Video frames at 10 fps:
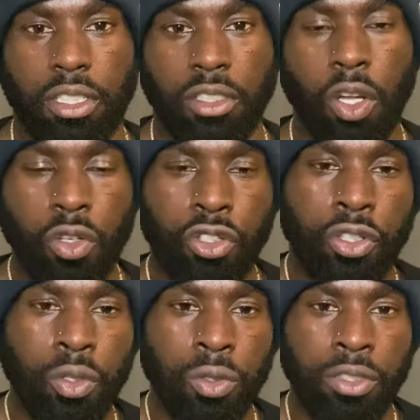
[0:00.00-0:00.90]
Those
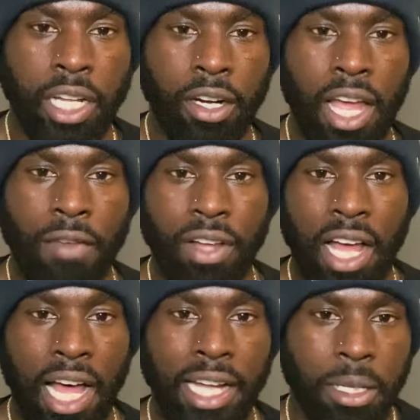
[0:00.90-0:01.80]
shoes that are, have a
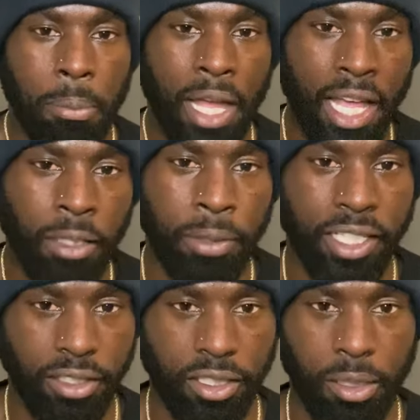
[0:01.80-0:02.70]
high demand
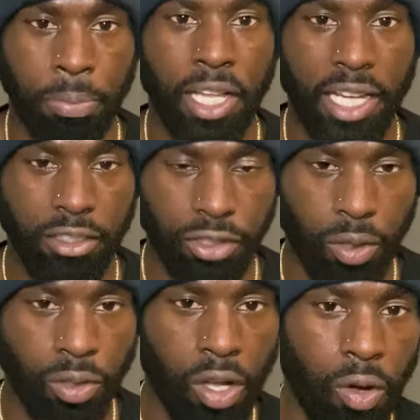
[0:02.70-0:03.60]
because the supply is so
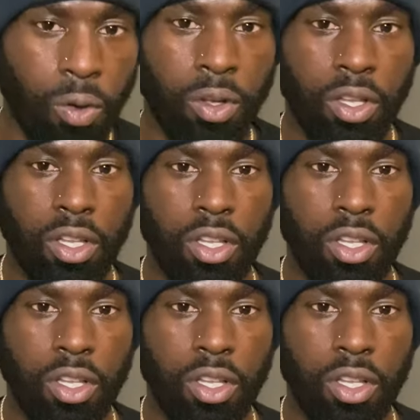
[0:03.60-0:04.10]
low